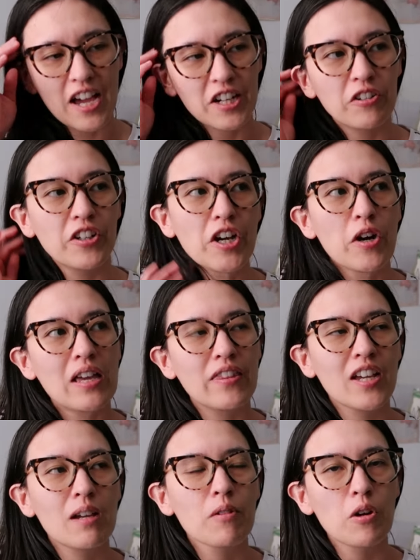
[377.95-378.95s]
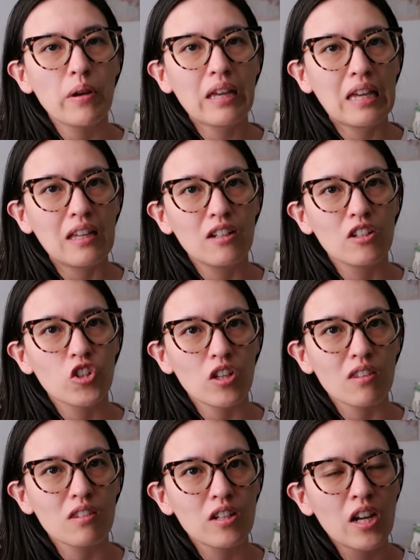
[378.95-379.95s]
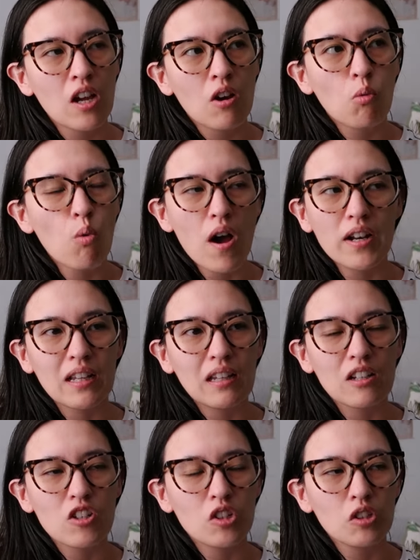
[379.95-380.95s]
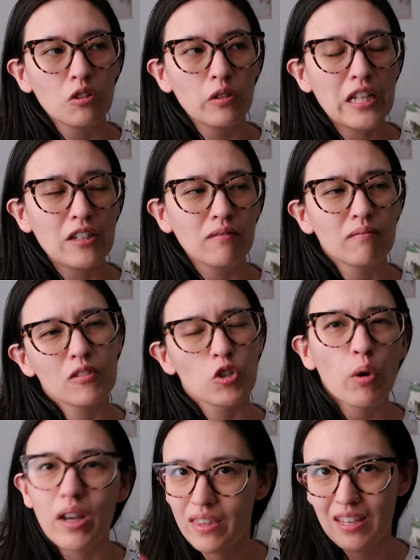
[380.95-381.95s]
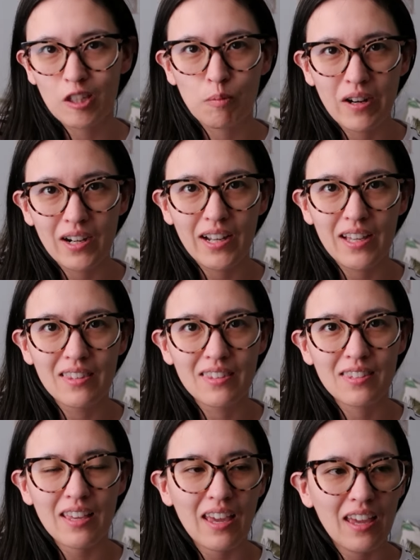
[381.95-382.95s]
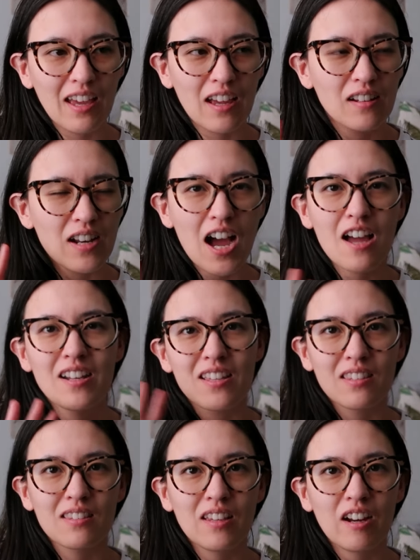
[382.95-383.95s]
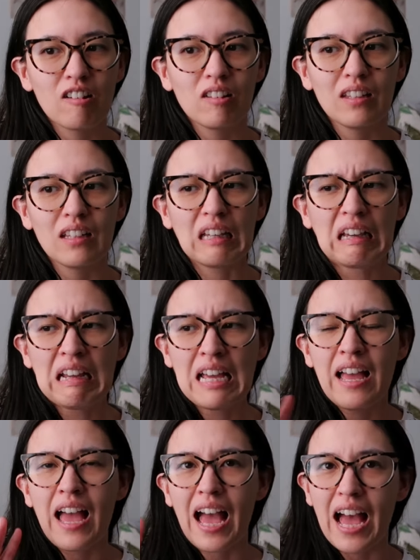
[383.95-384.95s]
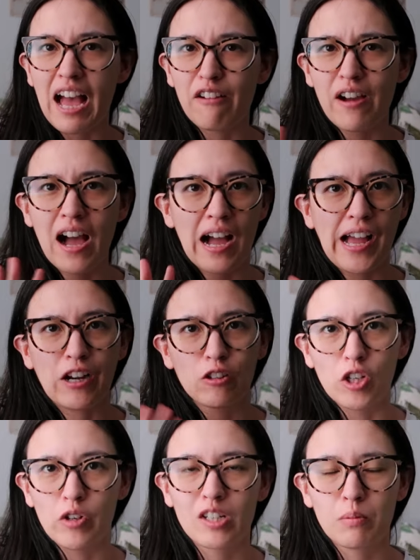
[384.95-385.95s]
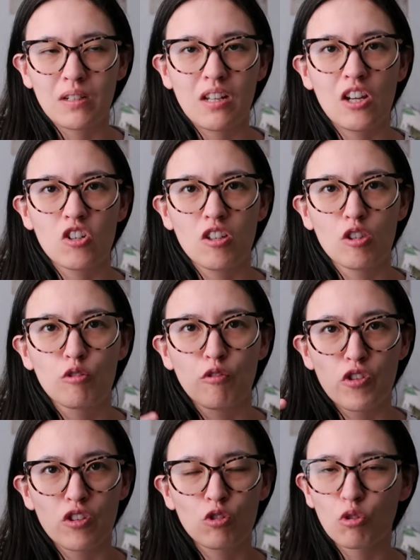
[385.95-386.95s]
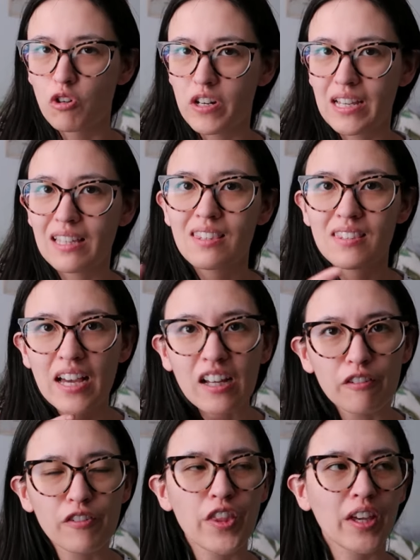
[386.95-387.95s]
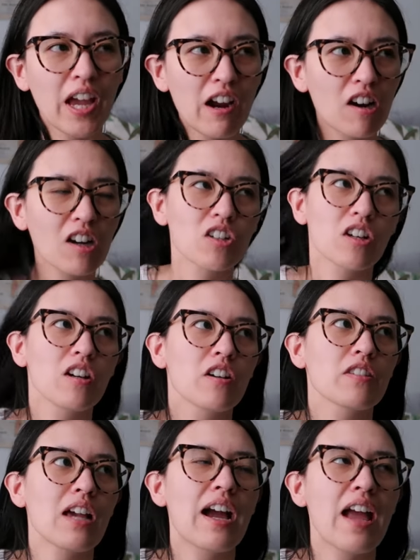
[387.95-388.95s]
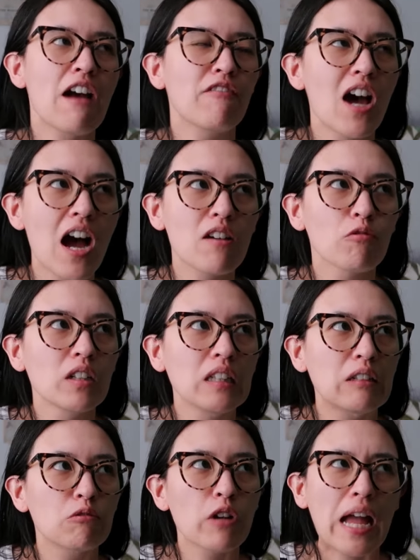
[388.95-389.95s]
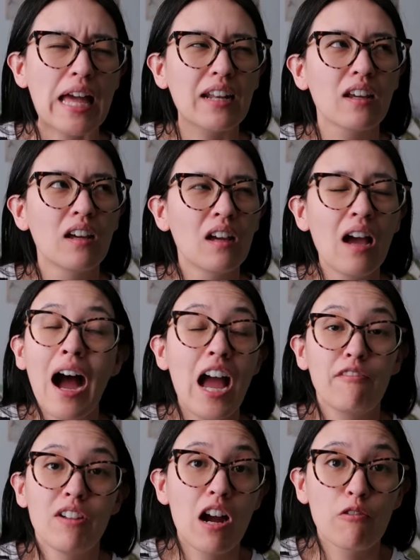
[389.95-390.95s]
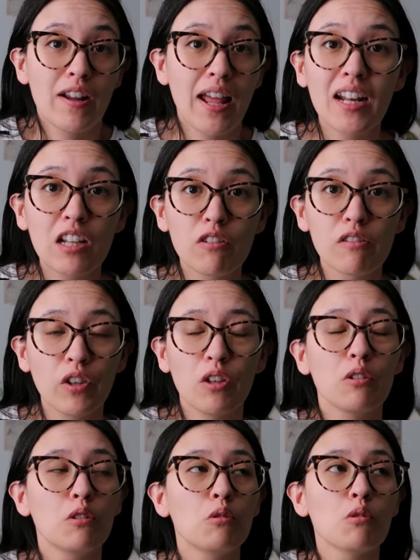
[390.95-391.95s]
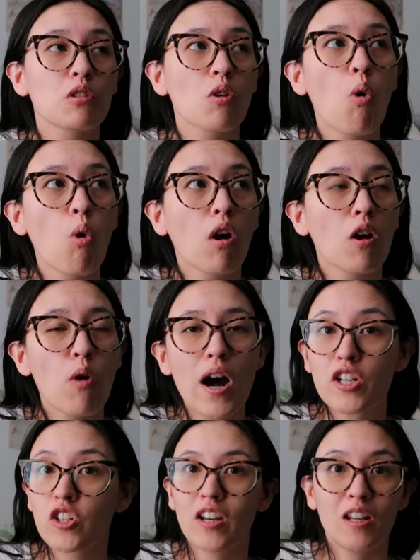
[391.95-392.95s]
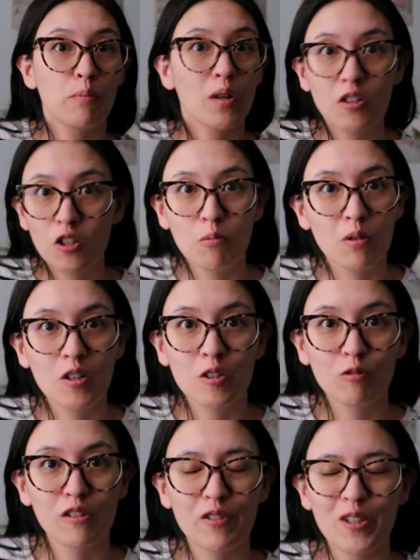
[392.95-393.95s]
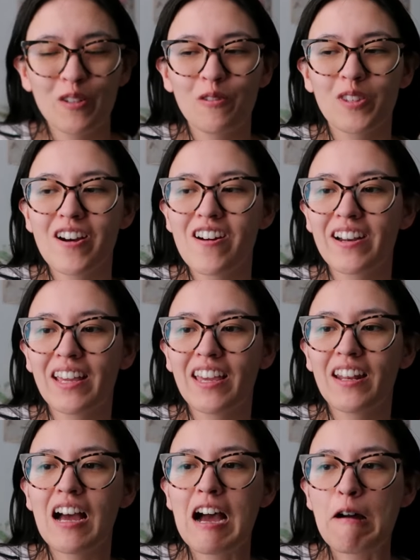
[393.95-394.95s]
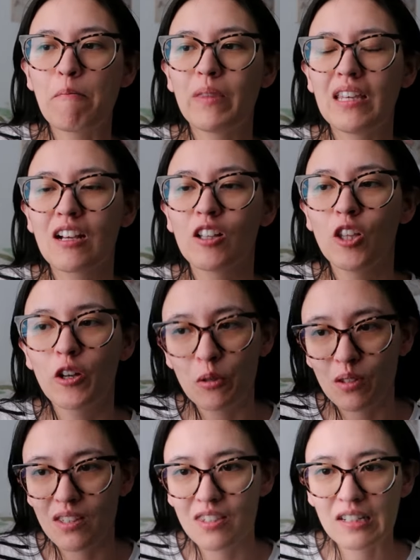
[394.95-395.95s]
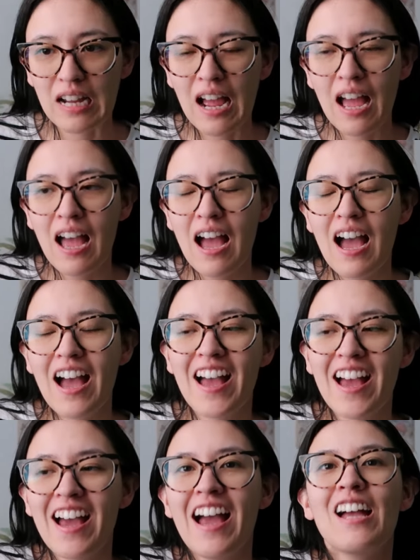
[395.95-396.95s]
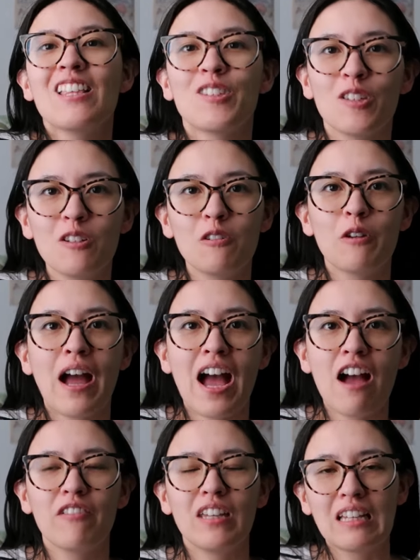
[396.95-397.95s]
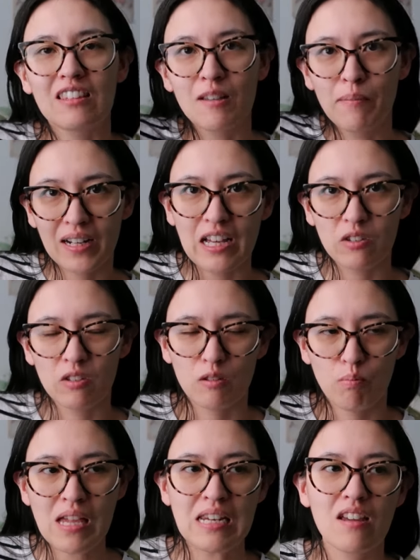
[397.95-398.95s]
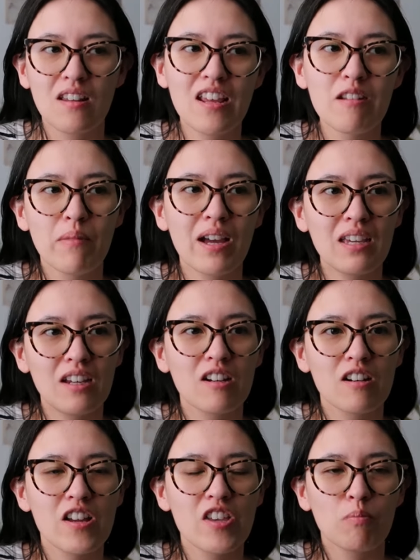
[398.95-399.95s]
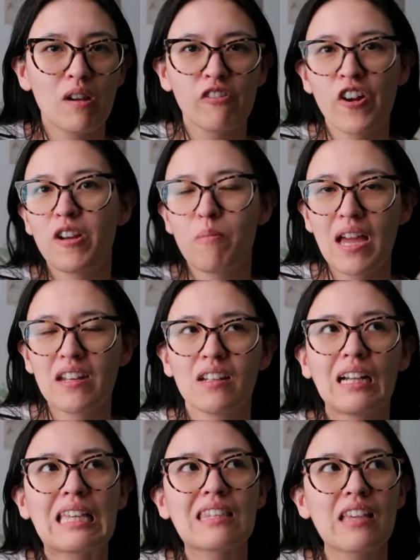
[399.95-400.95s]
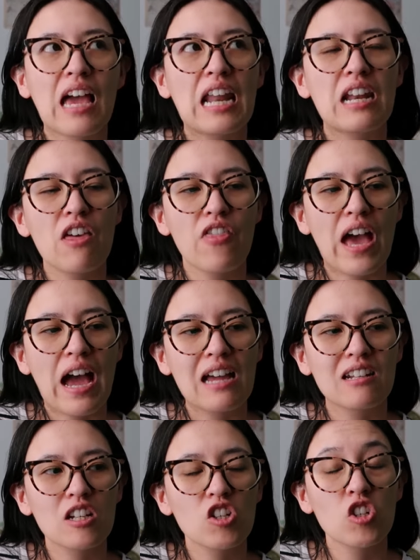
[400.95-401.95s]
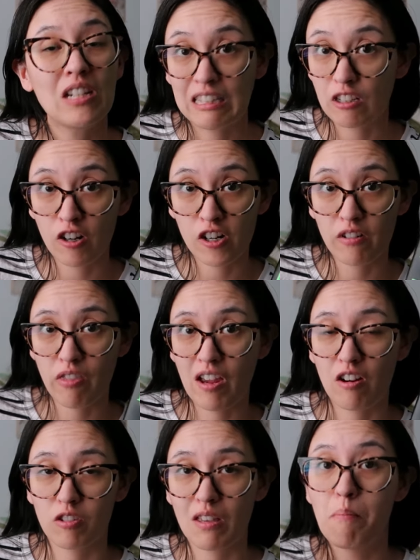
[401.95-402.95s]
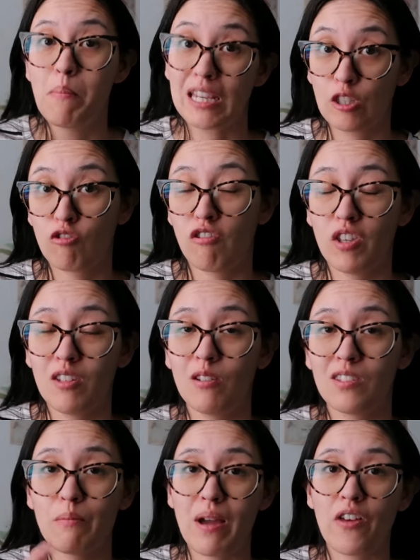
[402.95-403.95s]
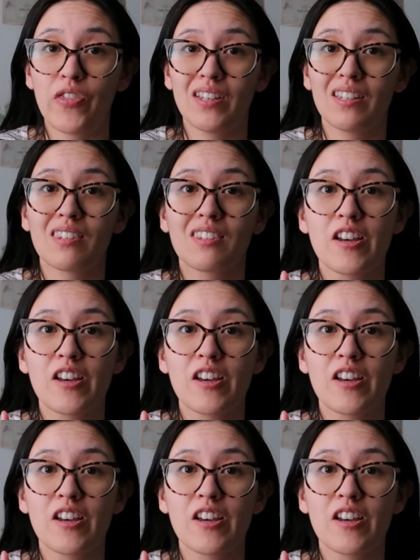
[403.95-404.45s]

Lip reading: I don't know. I think I'm going in just wanting to enjoy the experience and not necessarily have high or low expectations for the story itself and the characters. I have not read any reviews or watched any booktubers' reviews on it. The closest to having somebody else's opinion in my ear is my friend Amanda said that she's heard there's mixed reviews about this.